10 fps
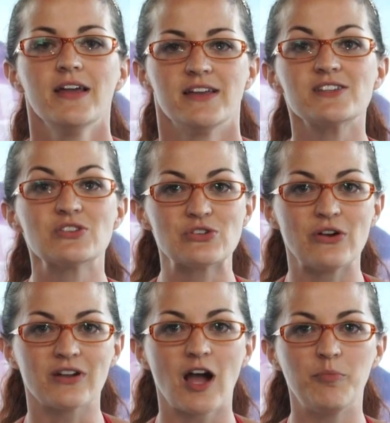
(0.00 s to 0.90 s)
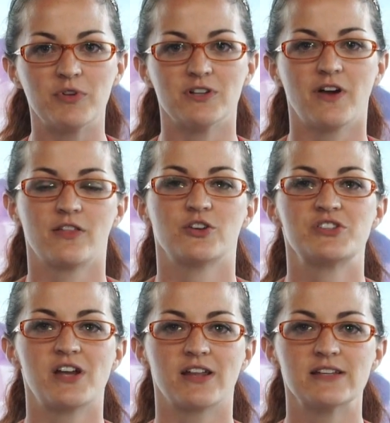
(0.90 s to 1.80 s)
He's also done a couple of other
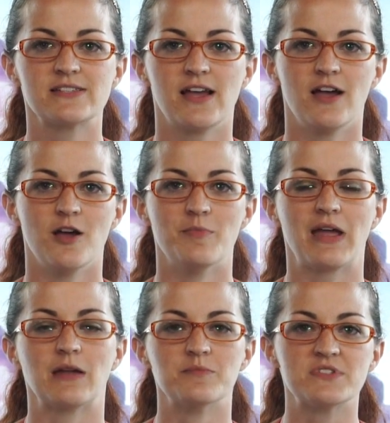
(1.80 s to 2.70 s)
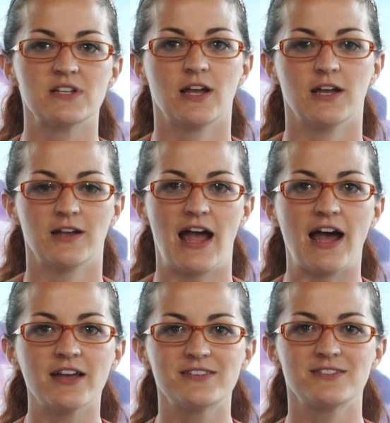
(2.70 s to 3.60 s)
studies aimed
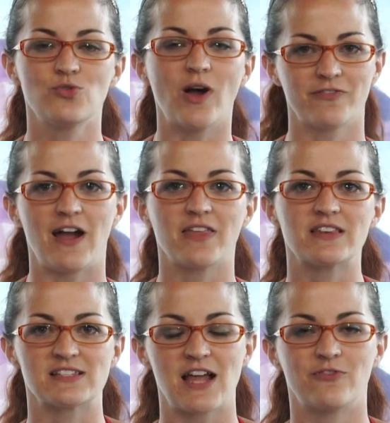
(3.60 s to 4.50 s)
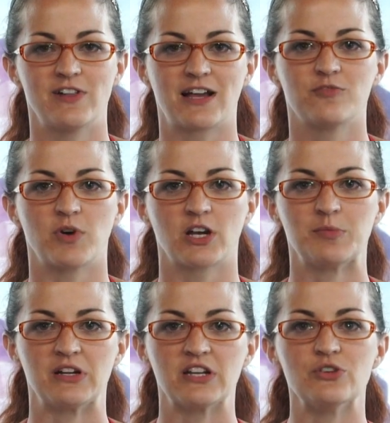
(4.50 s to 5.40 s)
at quantifying the discount for lack of
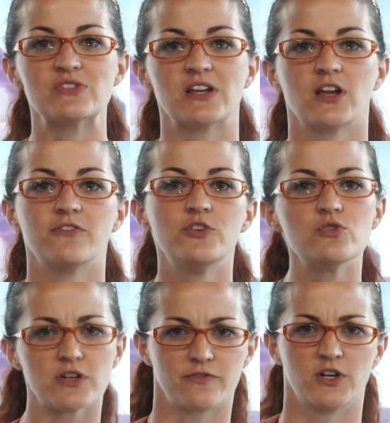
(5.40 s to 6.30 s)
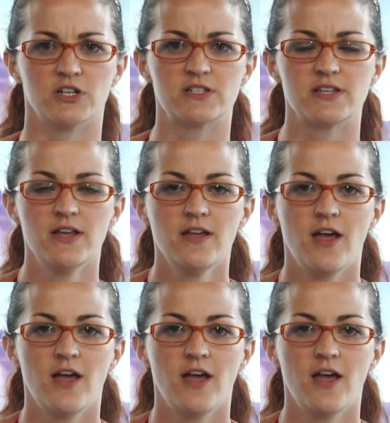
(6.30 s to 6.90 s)
marketability using a few different